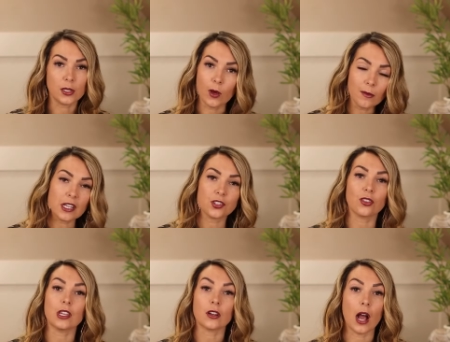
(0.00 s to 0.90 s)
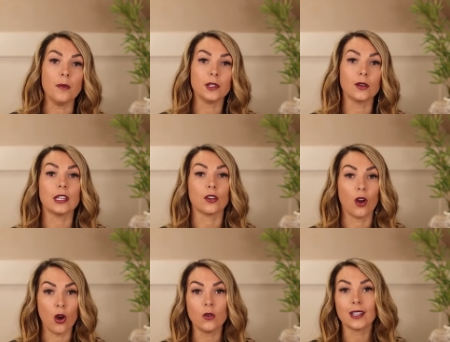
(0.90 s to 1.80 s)
So you want to make sure that you're uploading
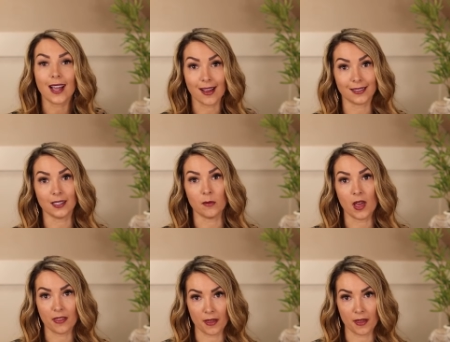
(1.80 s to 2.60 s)
your own custom